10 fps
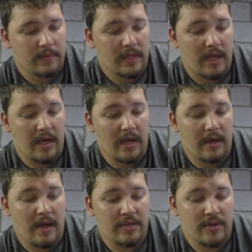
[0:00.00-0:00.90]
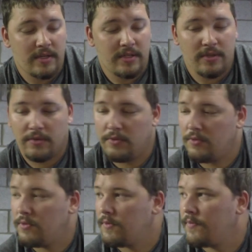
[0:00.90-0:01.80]
I tried to
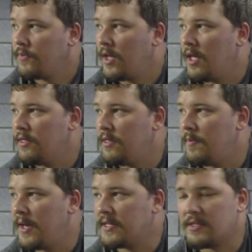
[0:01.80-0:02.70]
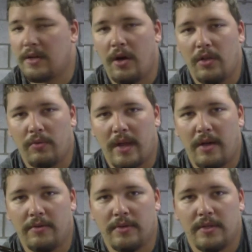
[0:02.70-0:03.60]
do the best
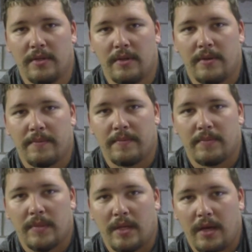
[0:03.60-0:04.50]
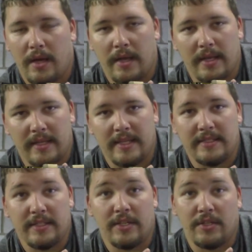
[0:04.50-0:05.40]
all-around and
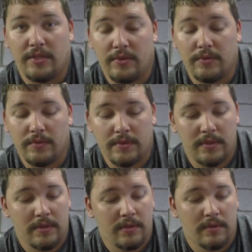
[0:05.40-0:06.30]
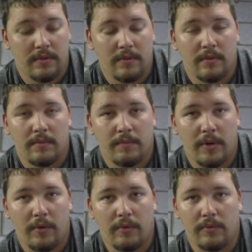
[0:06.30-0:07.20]
easy to use
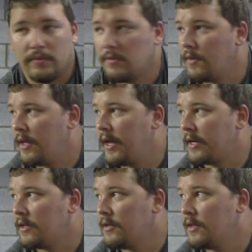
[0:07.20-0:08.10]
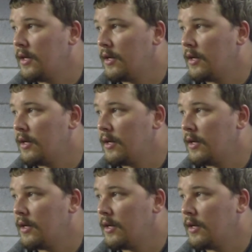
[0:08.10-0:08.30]
pole that I could